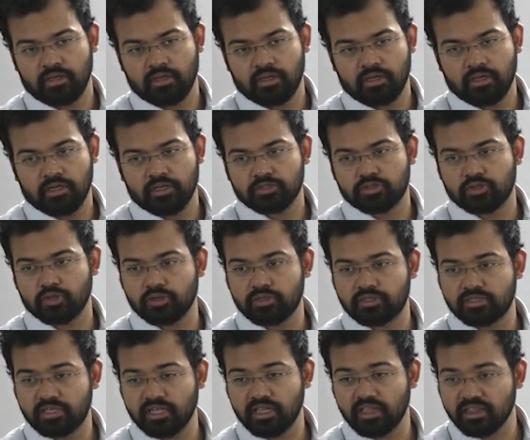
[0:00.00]
So
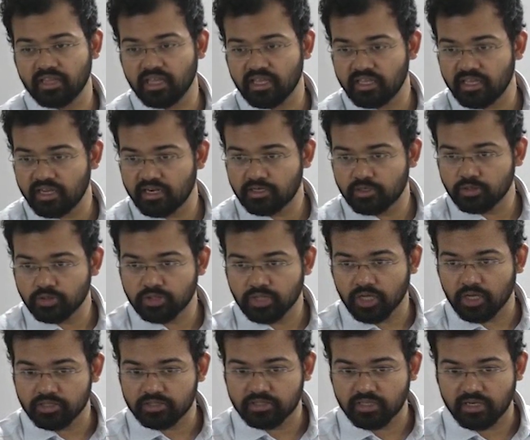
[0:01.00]
till the year
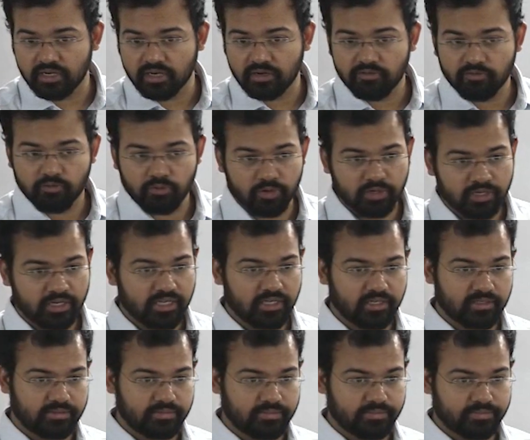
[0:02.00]

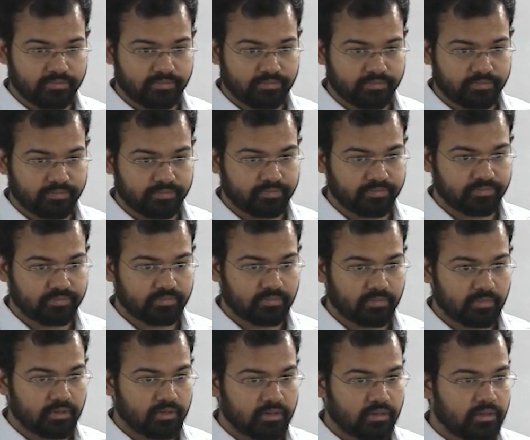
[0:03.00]
2014,
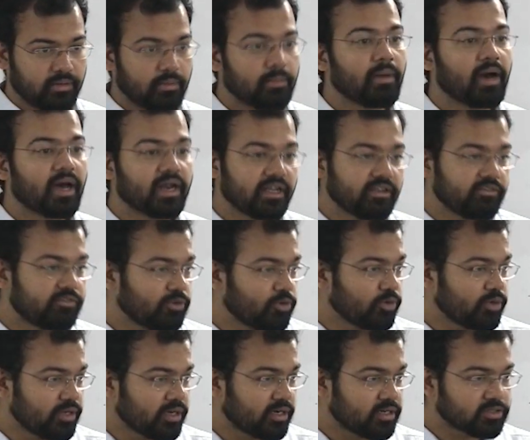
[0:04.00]
barring few
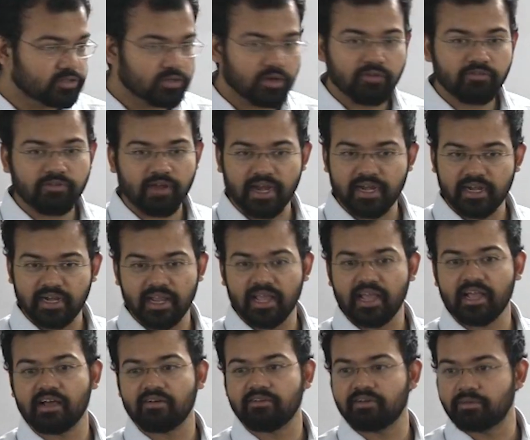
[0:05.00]
years of
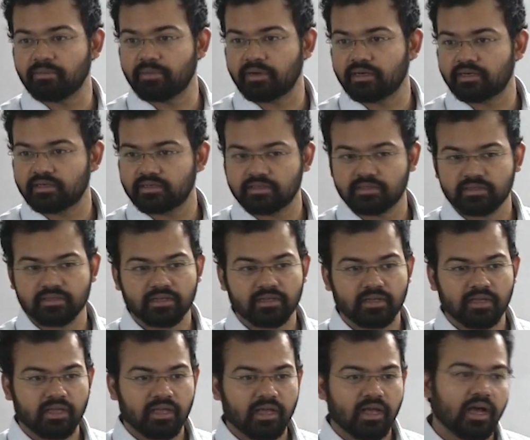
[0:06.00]
NDA government,
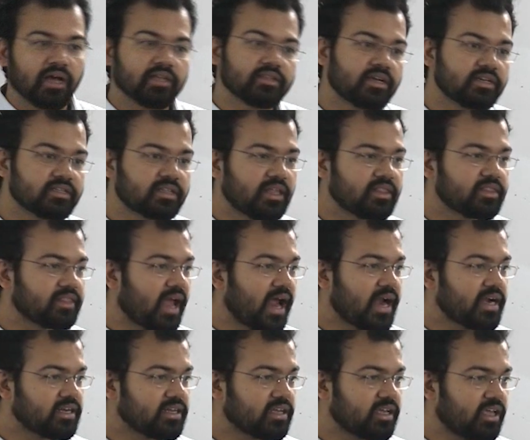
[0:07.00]
other than
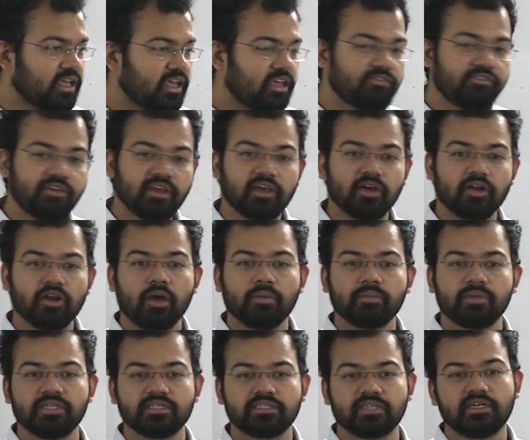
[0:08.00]
that, if
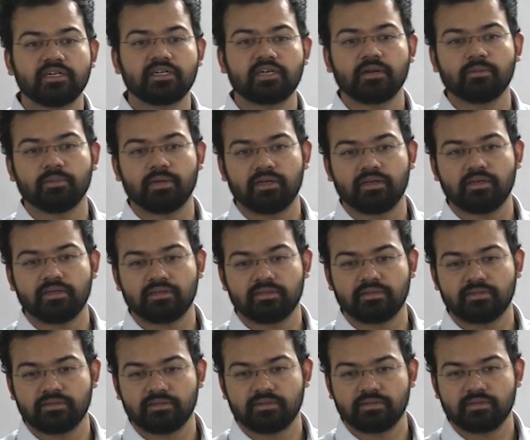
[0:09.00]
economy is in trouble,
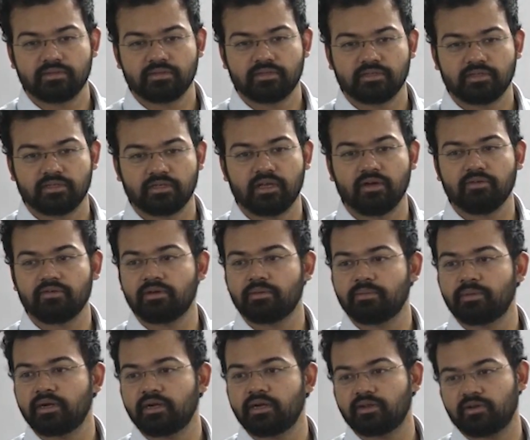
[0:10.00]

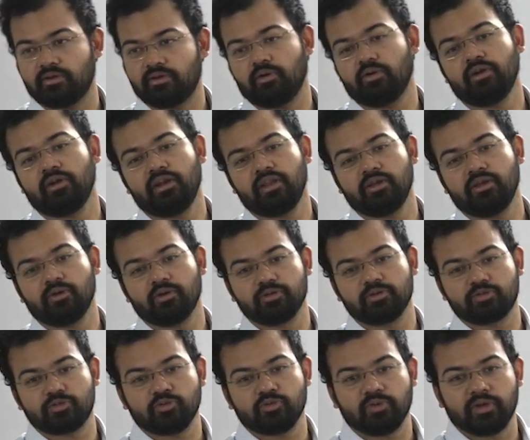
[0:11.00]
government only goes
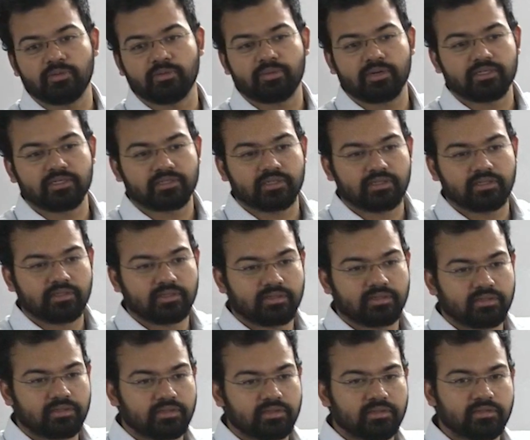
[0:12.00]
to one person.
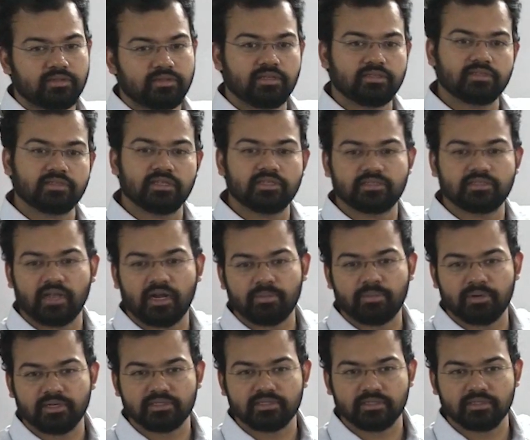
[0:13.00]
This is that
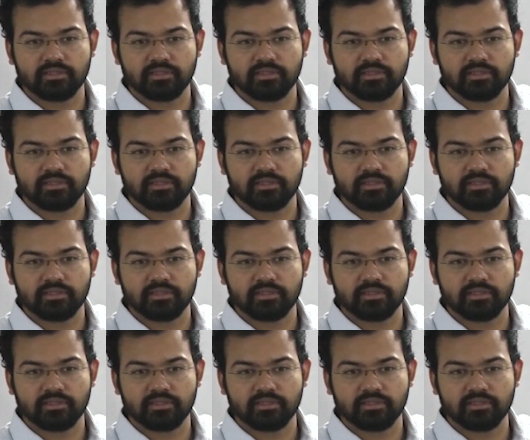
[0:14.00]
person.